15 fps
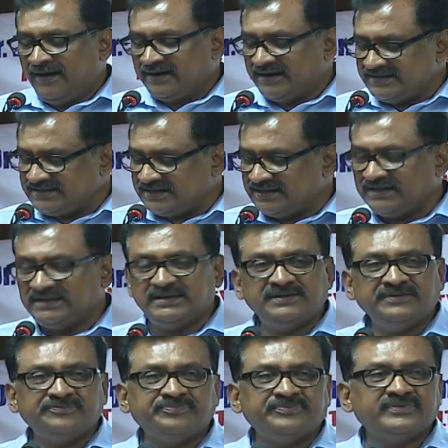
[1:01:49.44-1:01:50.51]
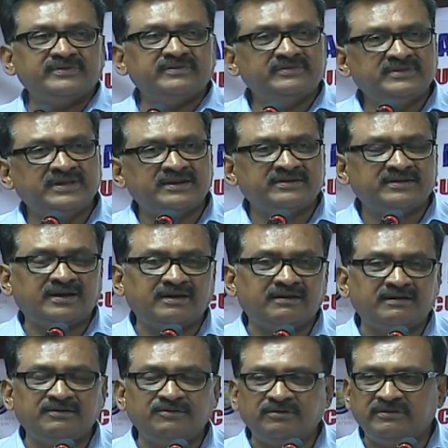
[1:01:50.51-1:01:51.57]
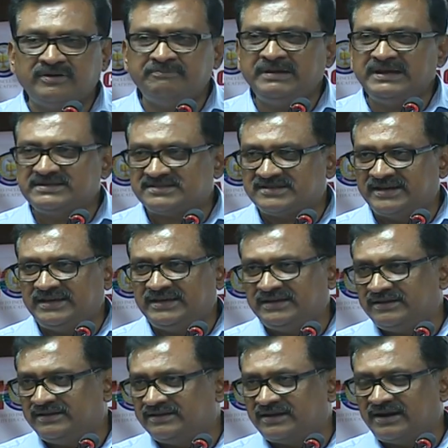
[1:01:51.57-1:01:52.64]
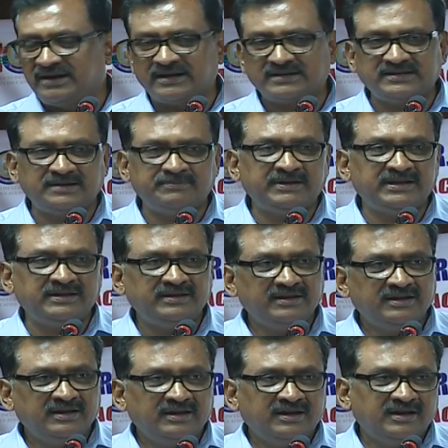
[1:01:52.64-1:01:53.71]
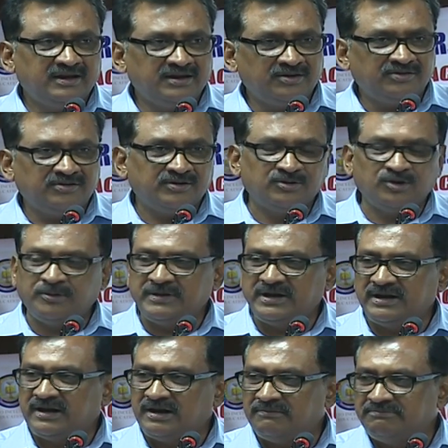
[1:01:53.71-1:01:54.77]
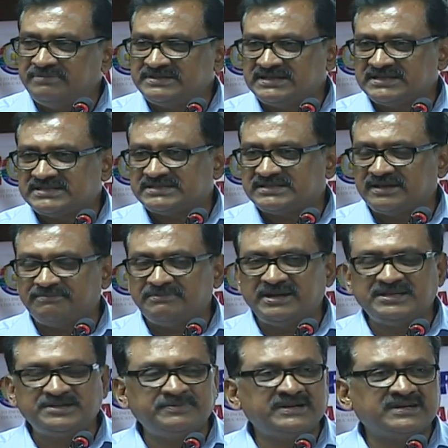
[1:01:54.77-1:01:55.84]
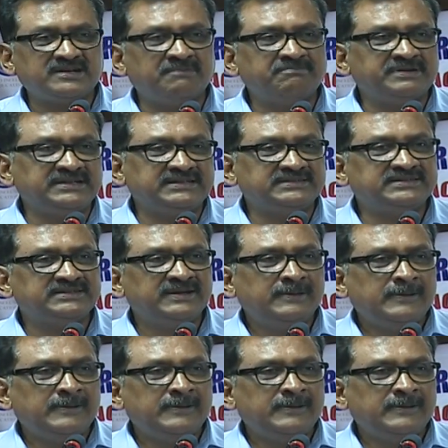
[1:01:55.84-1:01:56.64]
Recently, there a big study conducted by, you know, global business management companies.